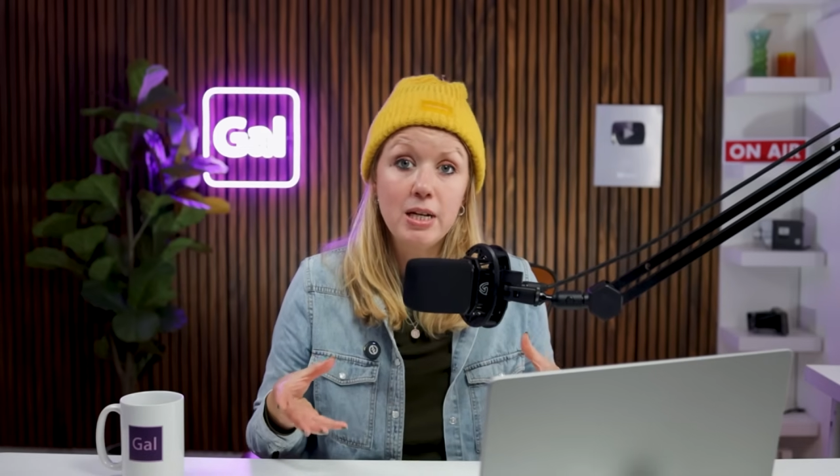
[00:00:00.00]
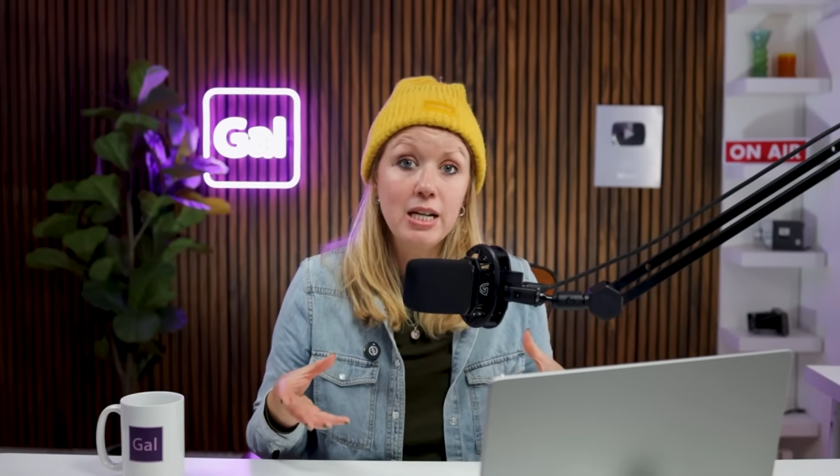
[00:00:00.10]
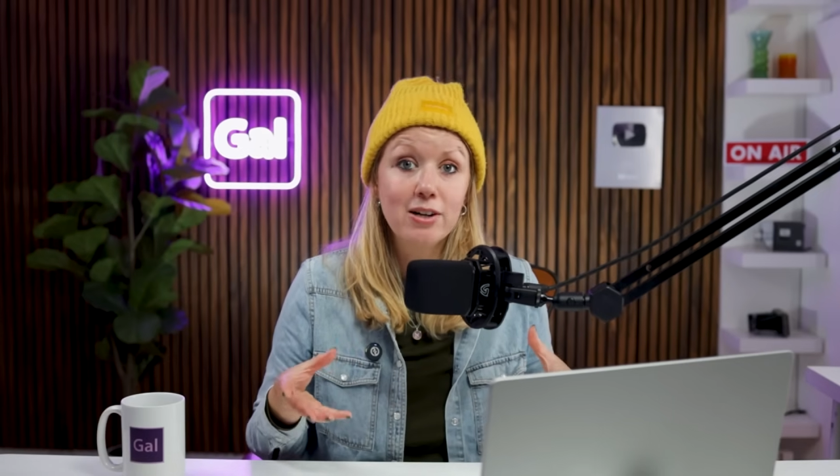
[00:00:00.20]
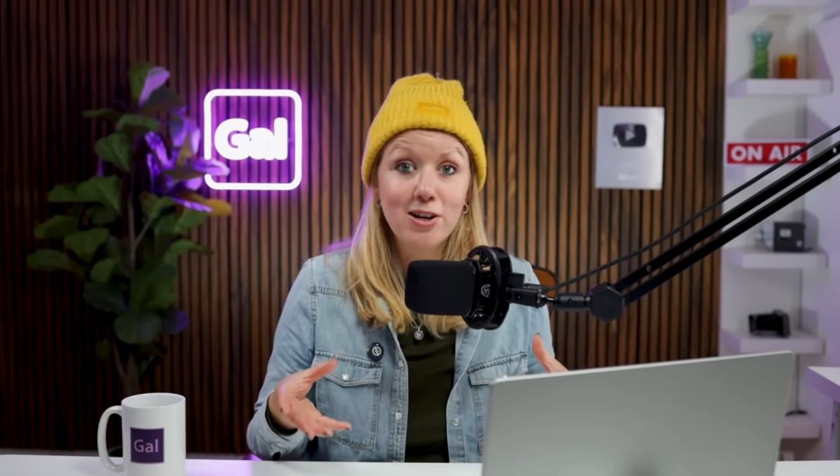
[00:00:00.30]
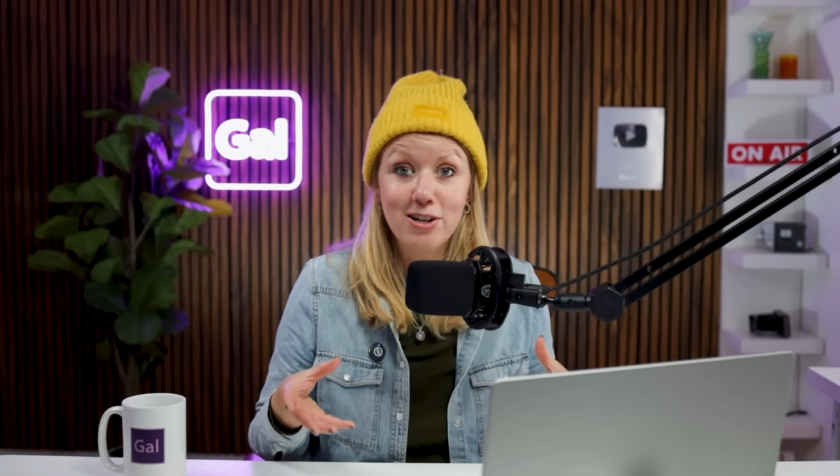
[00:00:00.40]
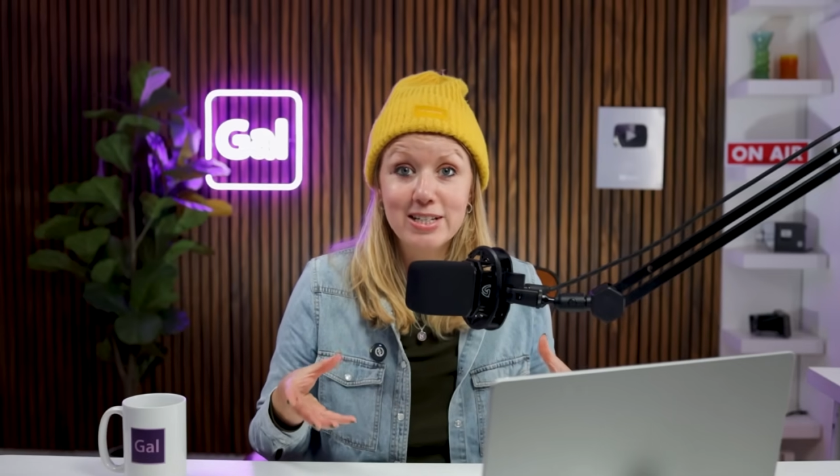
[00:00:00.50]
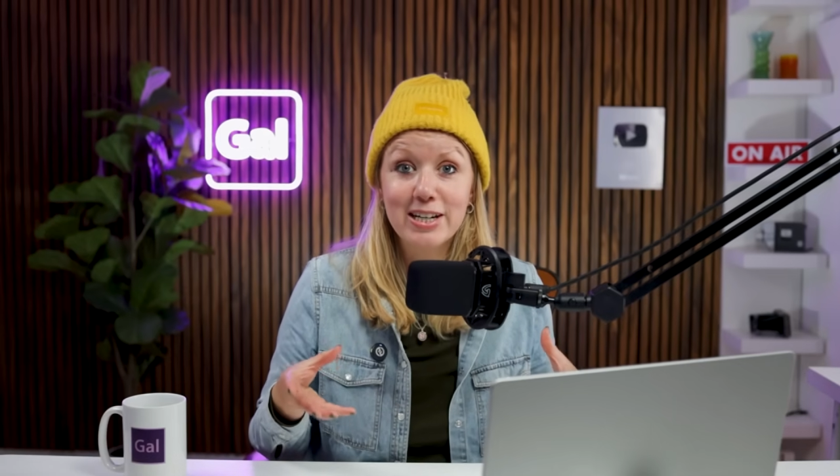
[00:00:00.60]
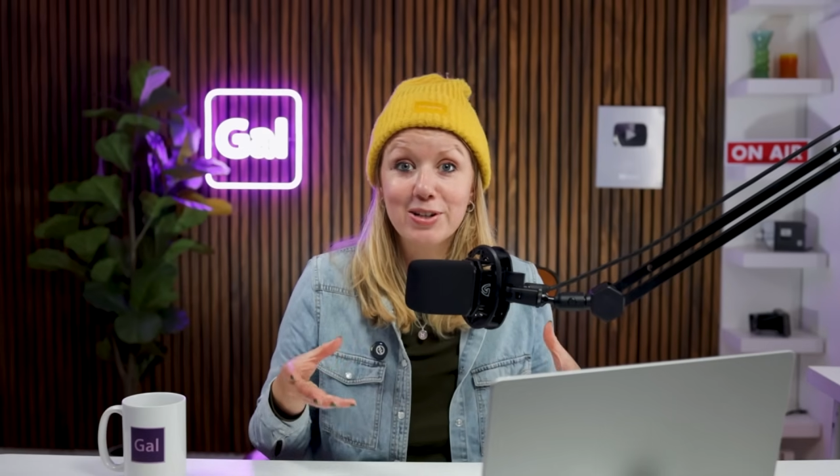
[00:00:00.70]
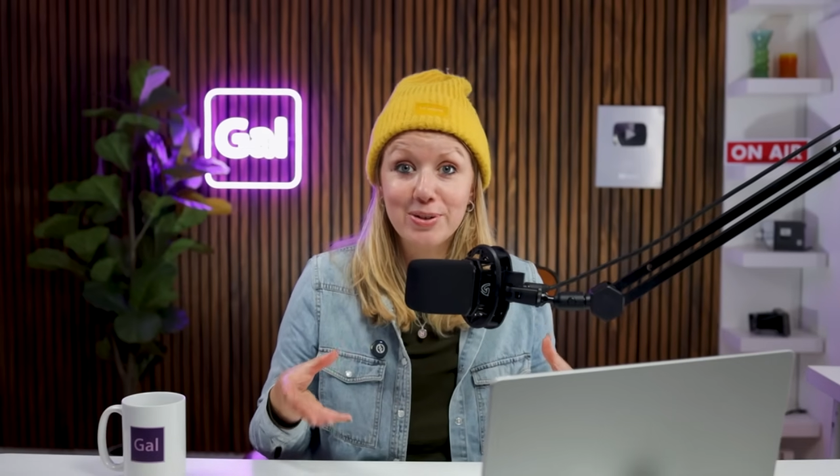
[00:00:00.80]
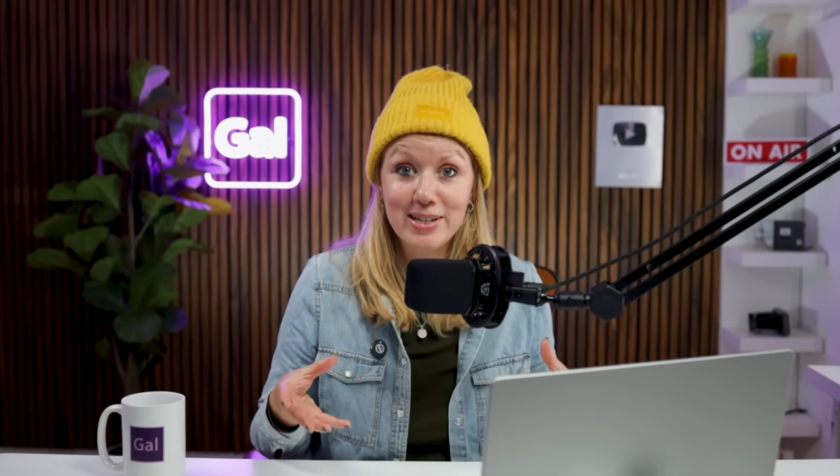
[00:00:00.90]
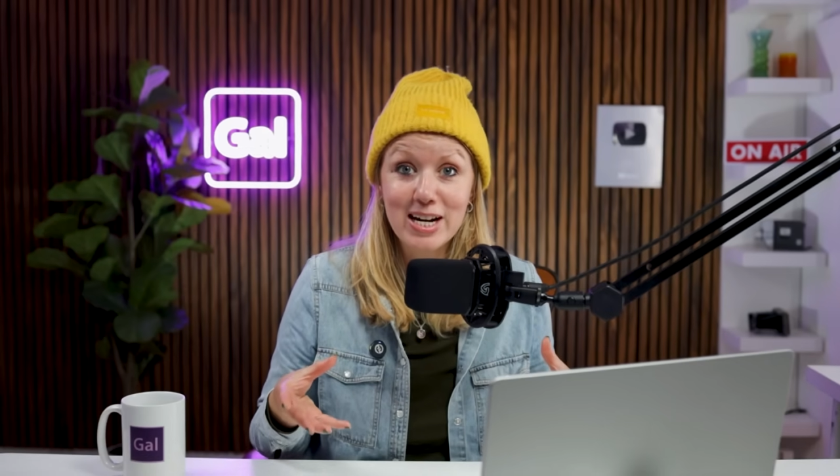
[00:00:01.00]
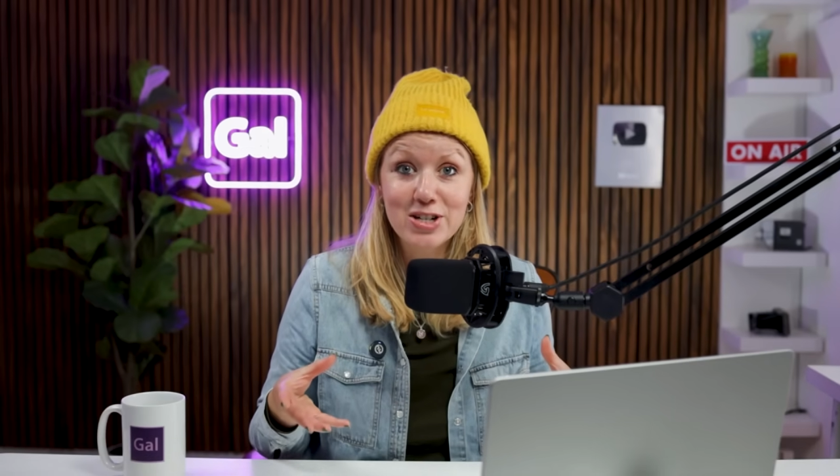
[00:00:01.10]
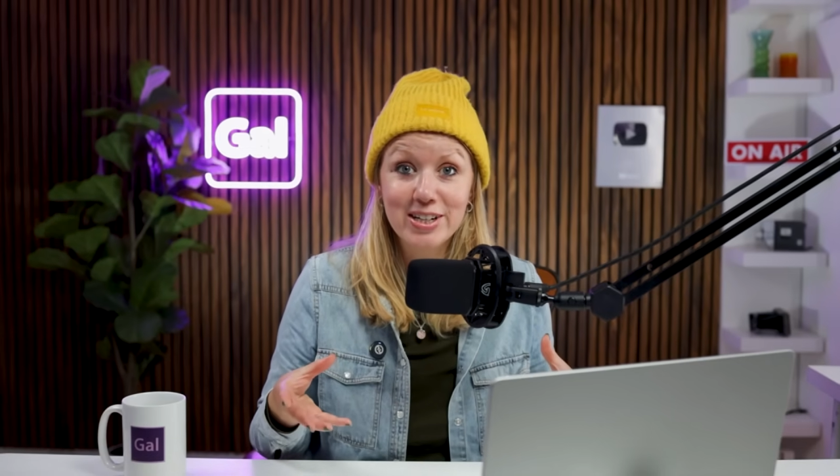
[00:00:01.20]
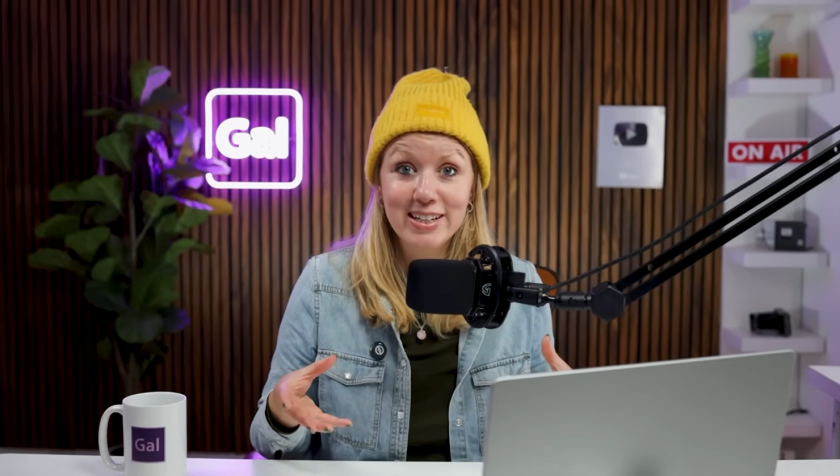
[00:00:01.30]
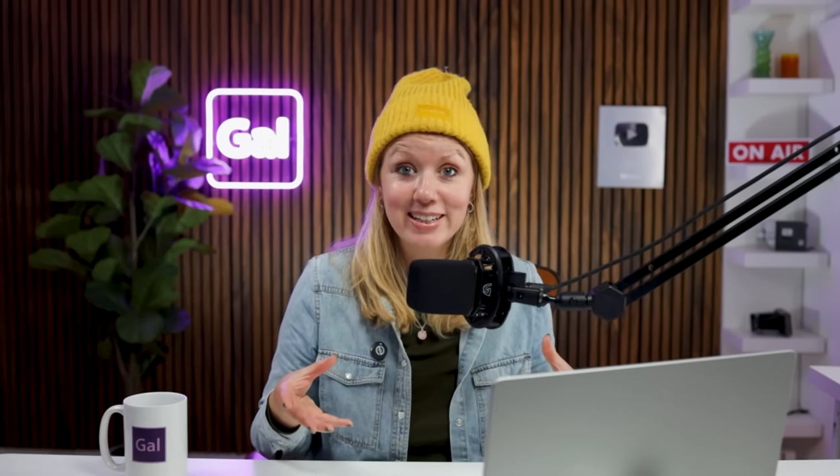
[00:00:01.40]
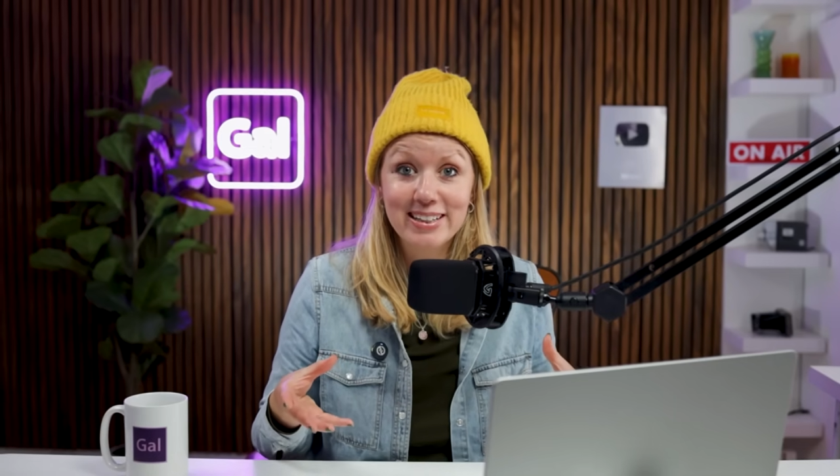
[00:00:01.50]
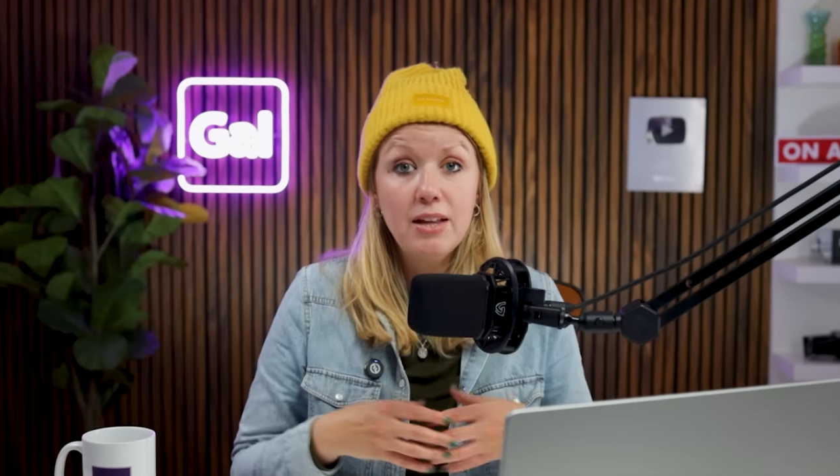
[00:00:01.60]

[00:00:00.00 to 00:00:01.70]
media content creation.